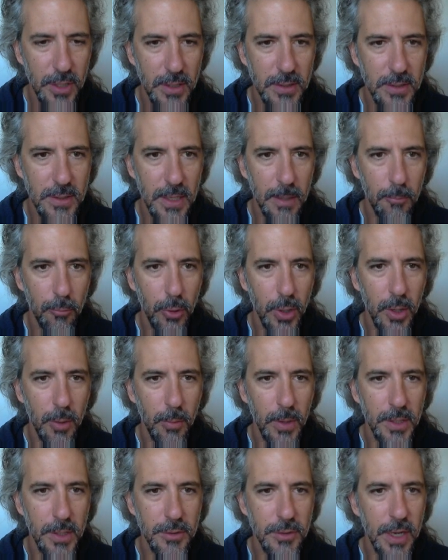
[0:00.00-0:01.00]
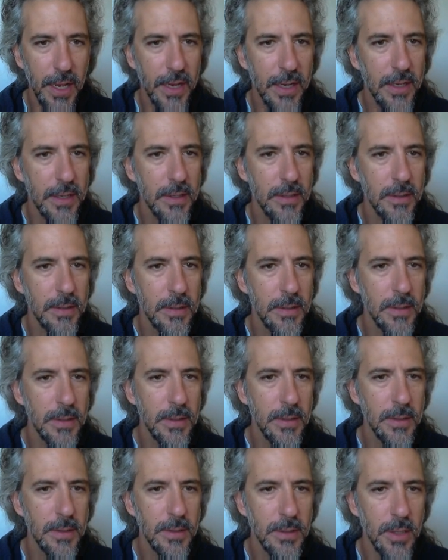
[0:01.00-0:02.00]
Stop 101 track.
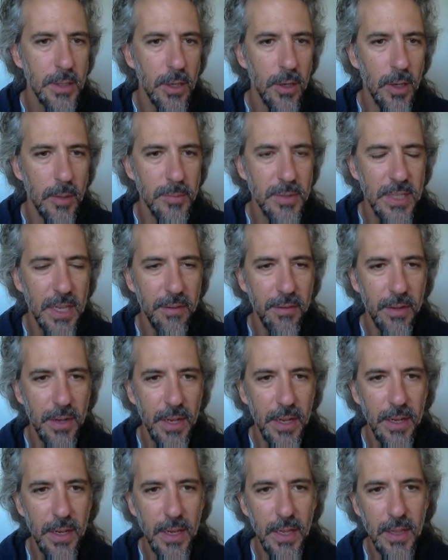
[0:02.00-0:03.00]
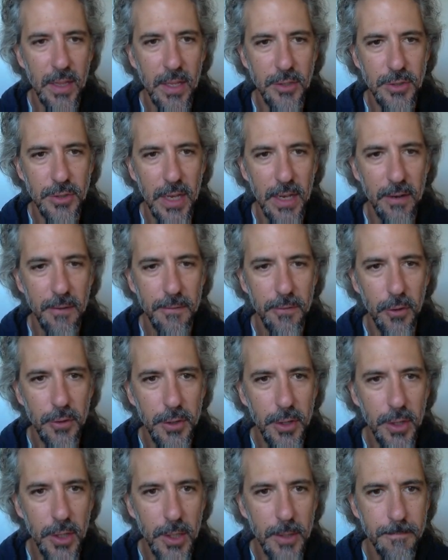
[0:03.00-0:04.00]
So I'm saving it in the track
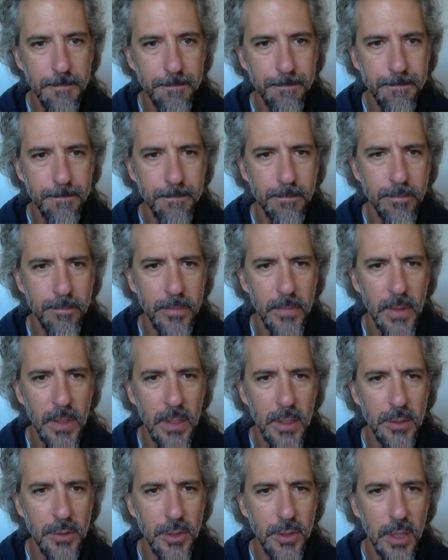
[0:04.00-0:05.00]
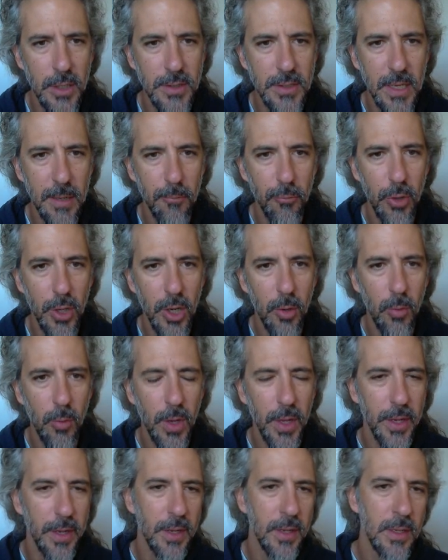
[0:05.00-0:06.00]
folder, Truck Stop
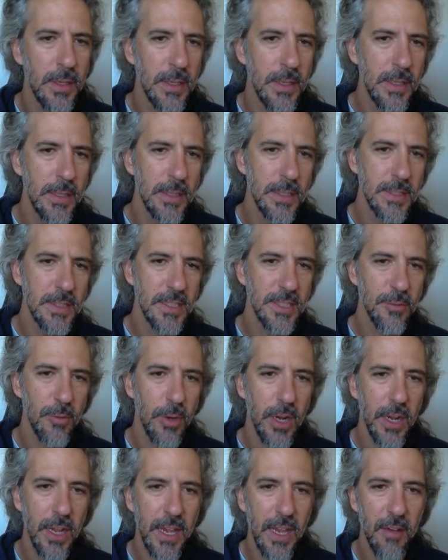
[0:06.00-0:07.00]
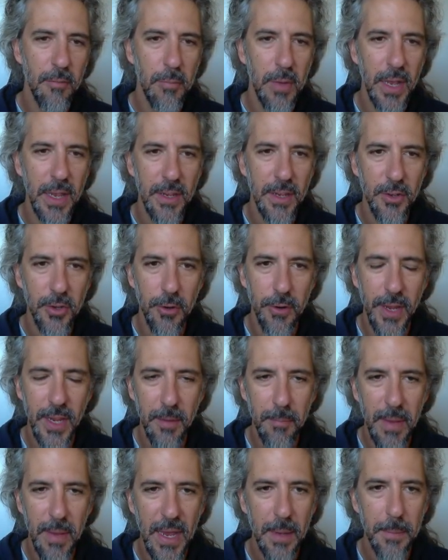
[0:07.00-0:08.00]
101. This is where I have my
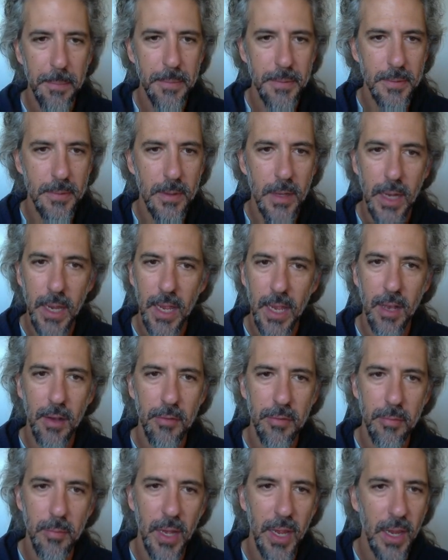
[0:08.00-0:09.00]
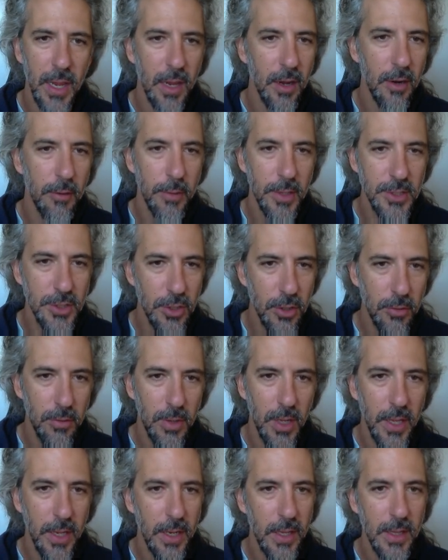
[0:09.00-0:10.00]
terrain map. I have my original
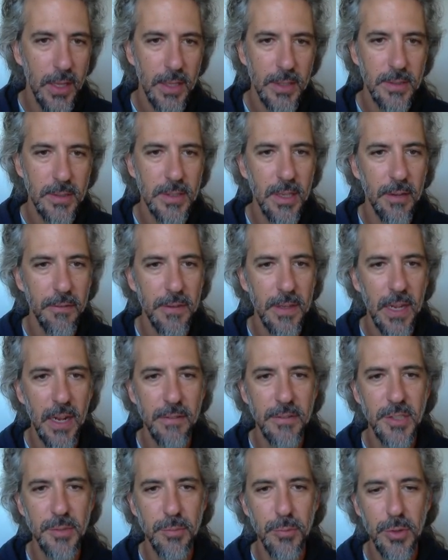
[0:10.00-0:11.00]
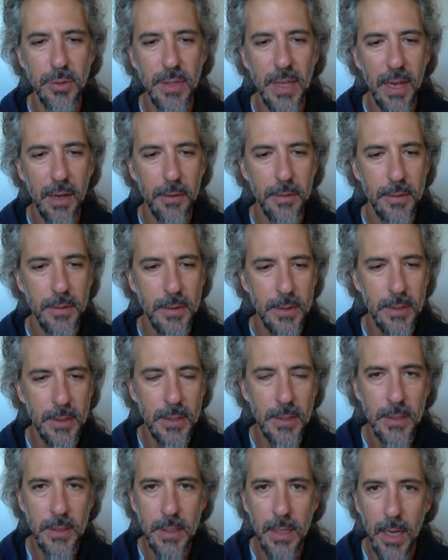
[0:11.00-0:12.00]
one and then stuff that I've smoothed out.
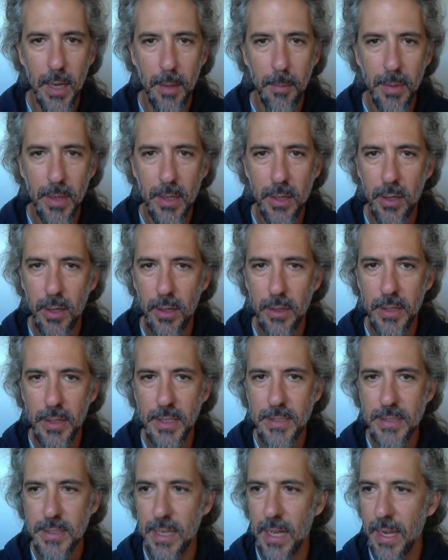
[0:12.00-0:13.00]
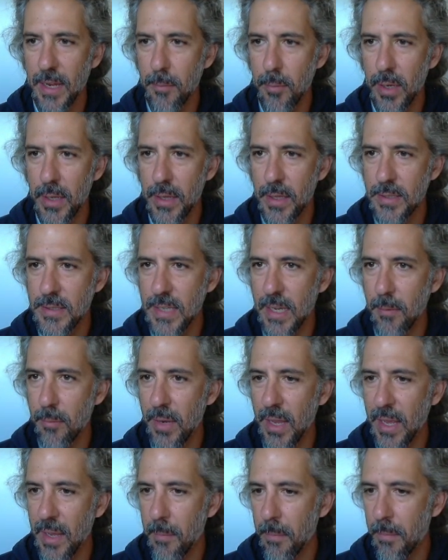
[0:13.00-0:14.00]
I'm going to call this guy by the same
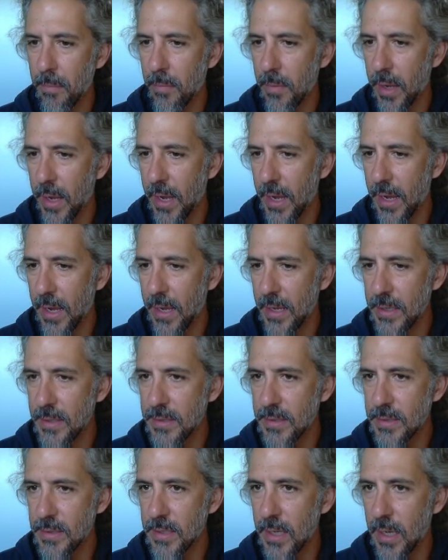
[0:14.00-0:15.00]
name as